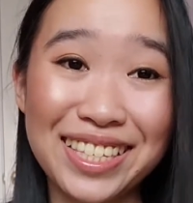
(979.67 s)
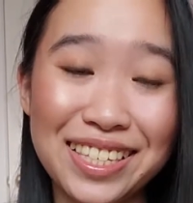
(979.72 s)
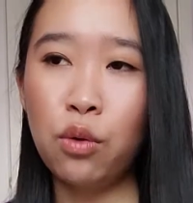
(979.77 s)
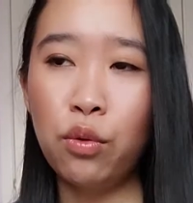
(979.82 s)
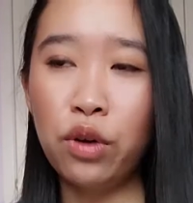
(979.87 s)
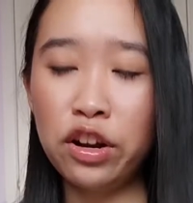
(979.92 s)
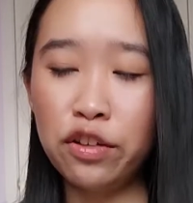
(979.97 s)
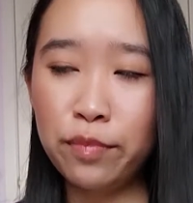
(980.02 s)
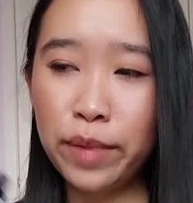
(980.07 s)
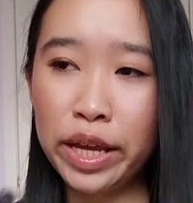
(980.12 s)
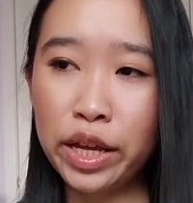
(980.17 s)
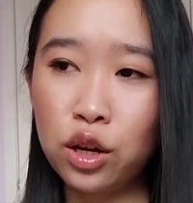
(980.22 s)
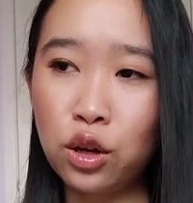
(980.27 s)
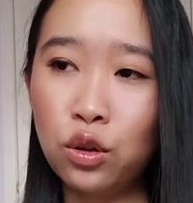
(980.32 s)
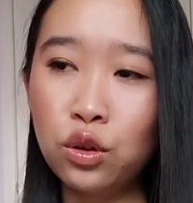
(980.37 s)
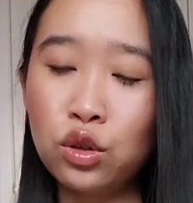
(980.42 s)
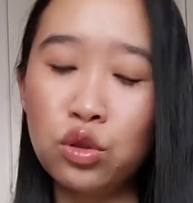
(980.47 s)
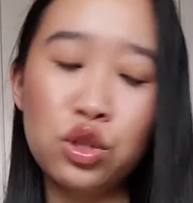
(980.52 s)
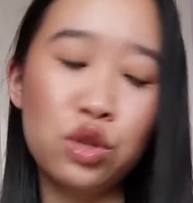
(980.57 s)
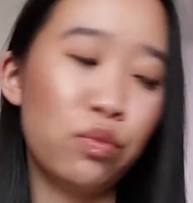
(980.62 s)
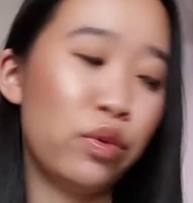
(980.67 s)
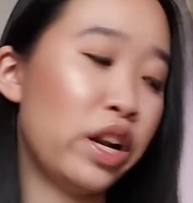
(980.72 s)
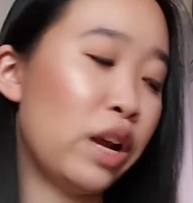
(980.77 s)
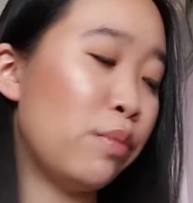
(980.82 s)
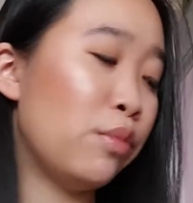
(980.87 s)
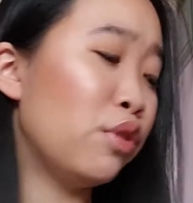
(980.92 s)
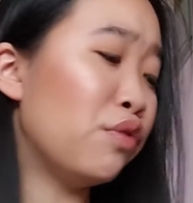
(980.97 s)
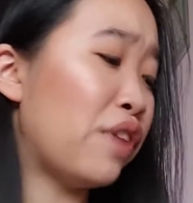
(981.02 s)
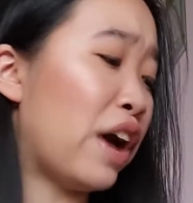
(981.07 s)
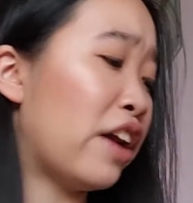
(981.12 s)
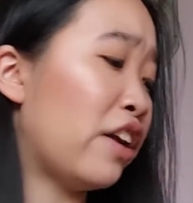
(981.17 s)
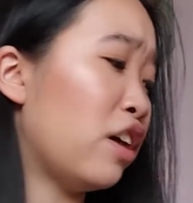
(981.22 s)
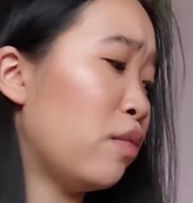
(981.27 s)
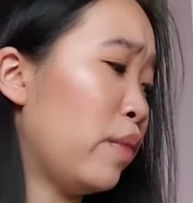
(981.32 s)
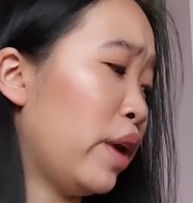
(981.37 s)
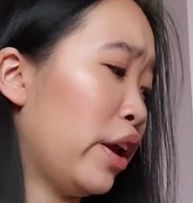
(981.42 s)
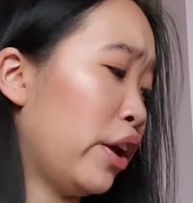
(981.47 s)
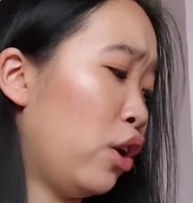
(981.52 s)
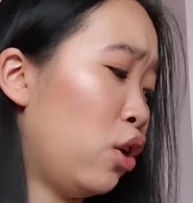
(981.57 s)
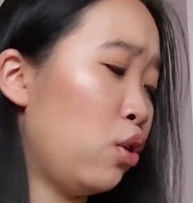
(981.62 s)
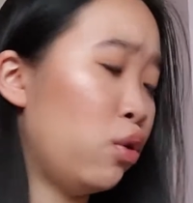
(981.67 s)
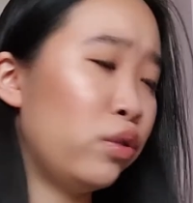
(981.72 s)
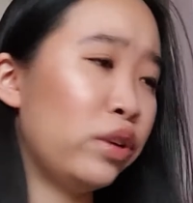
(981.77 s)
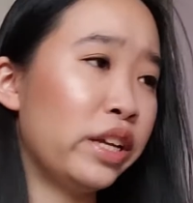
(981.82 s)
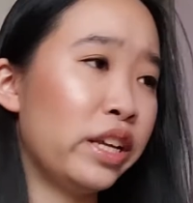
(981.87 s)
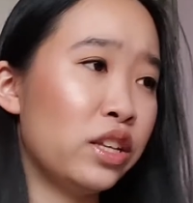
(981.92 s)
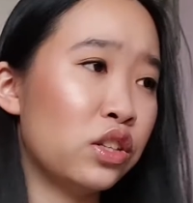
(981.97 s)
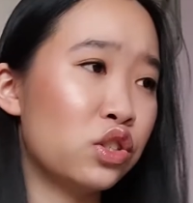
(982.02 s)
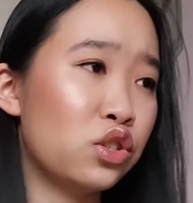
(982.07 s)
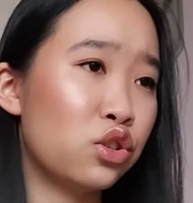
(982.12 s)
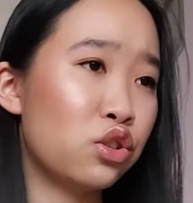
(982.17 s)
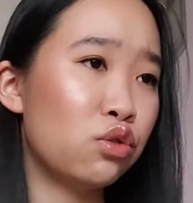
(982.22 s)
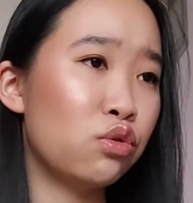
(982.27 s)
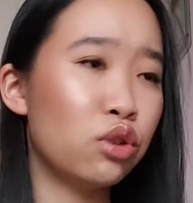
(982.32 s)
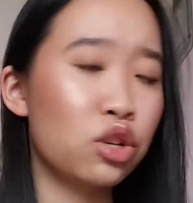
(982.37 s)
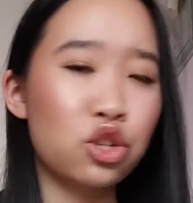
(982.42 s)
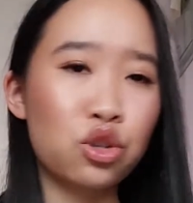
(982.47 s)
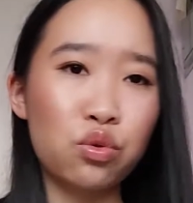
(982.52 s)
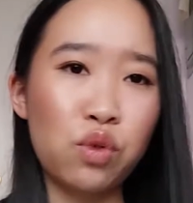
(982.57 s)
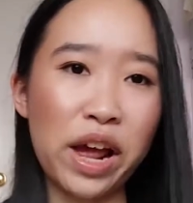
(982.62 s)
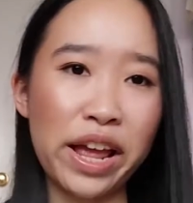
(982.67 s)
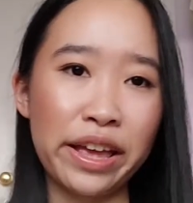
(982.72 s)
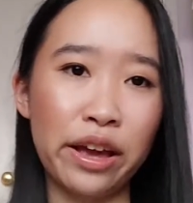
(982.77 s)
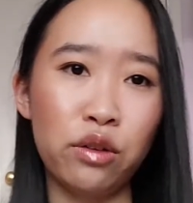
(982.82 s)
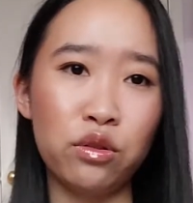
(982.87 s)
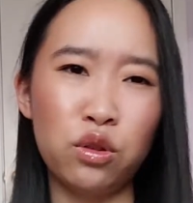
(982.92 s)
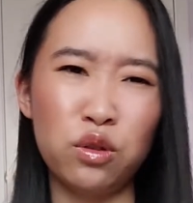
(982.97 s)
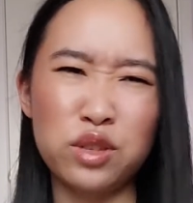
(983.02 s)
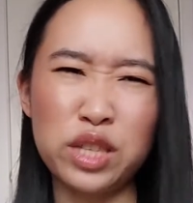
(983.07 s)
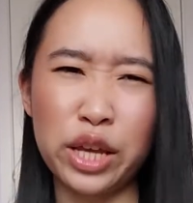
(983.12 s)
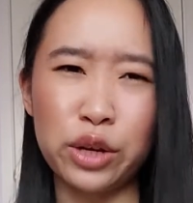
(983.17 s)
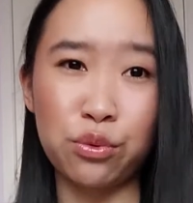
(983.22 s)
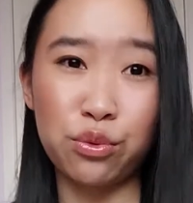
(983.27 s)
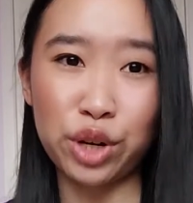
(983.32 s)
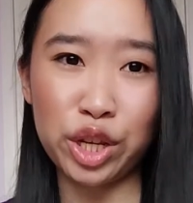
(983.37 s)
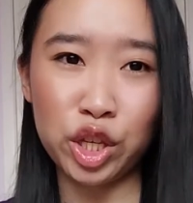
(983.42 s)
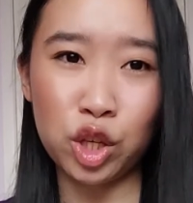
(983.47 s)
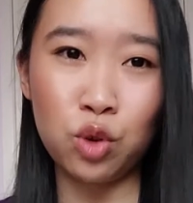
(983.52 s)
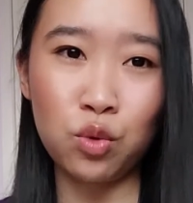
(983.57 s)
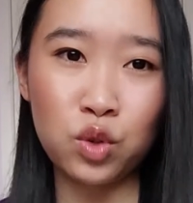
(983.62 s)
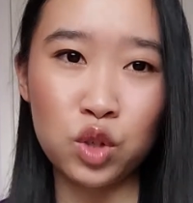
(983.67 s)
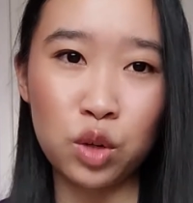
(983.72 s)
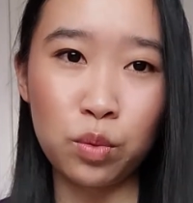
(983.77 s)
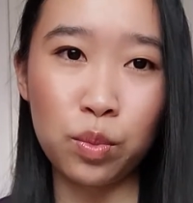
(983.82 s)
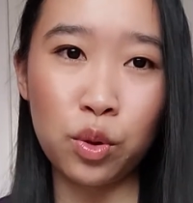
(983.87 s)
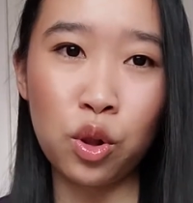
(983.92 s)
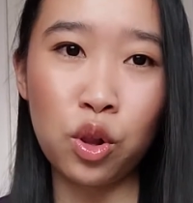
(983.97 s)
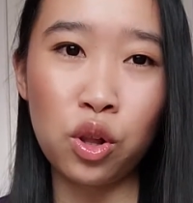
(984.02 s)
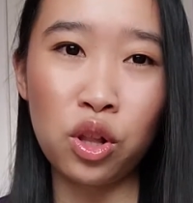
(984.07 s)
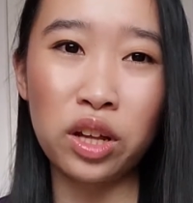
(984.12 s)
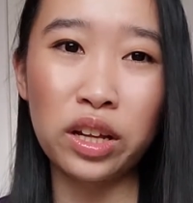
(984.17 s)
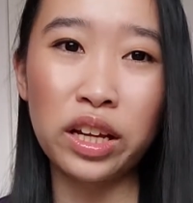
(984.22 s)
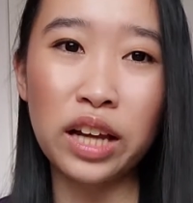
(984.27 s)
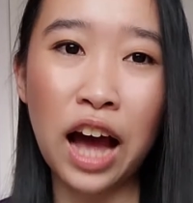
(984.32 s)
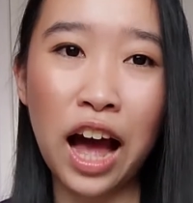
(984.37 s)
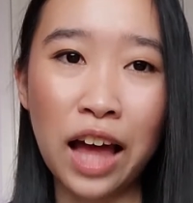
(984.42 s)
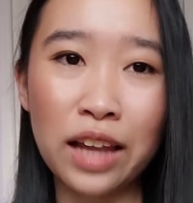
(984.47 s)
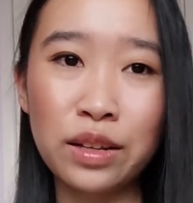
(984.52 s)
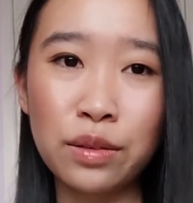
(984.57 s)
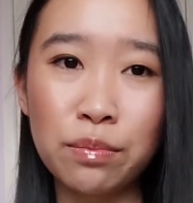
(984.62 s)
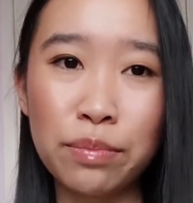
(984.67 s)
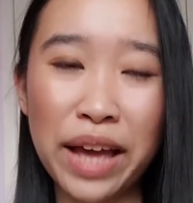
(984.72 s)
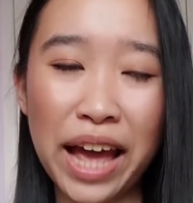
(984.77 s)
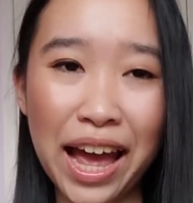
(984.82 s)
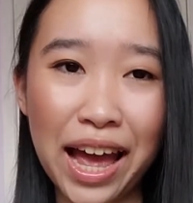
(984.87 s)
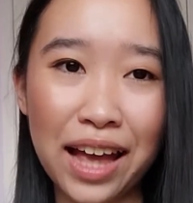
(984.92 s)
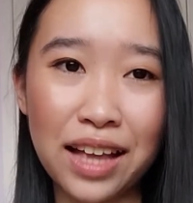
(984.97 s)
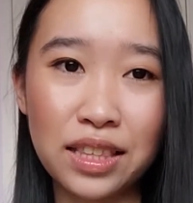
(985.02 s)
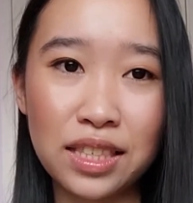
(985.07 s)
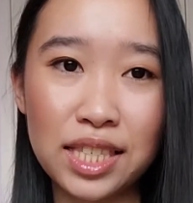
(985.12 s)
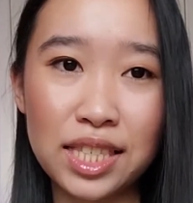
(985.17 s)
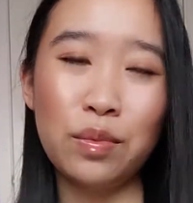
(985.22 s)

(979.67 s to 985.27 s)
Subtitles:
One of my goals when I move out on my own is to try out those like reusable cotton pads.